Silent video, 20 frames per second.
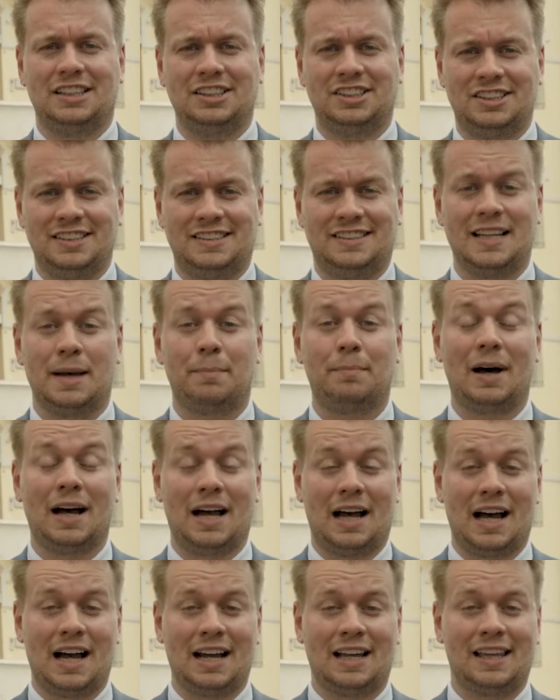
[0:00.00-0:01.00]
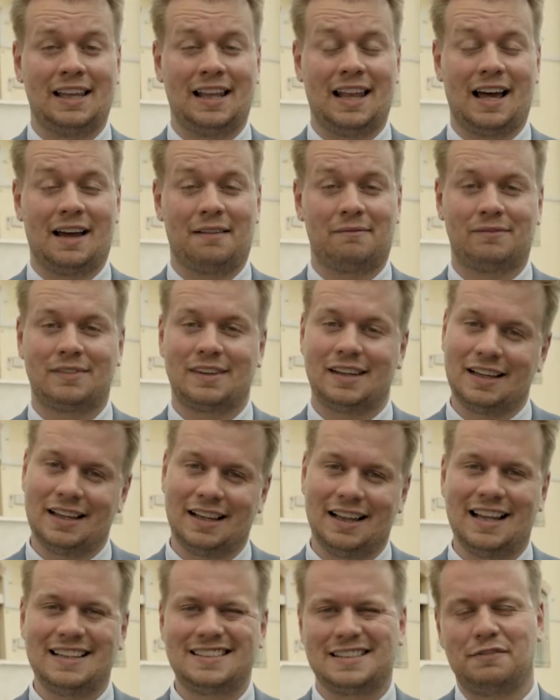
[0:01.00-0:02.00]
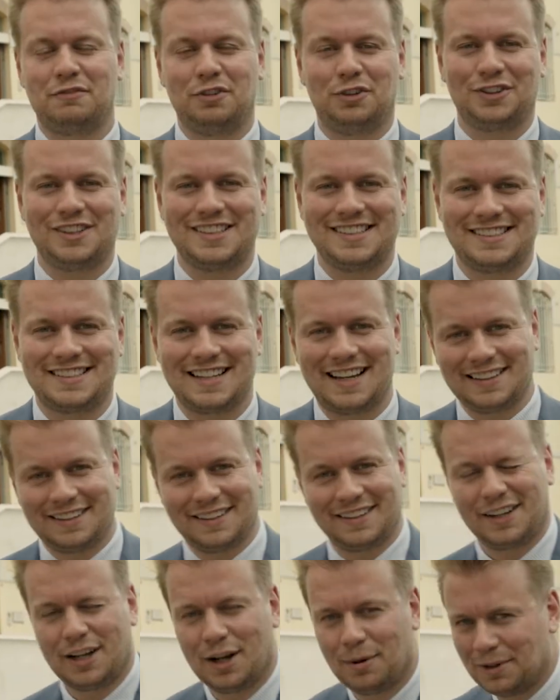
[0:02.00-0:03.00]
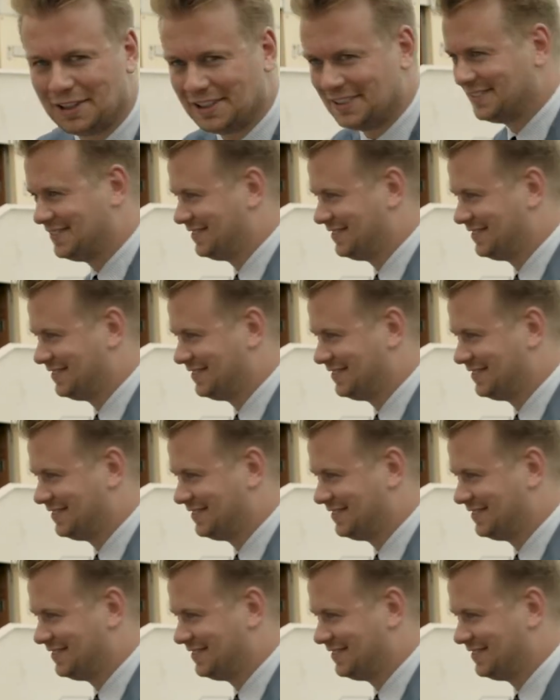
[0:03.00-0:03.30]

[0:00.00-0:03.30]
Giuseppe Aquila. Let's have a look inside. Come on.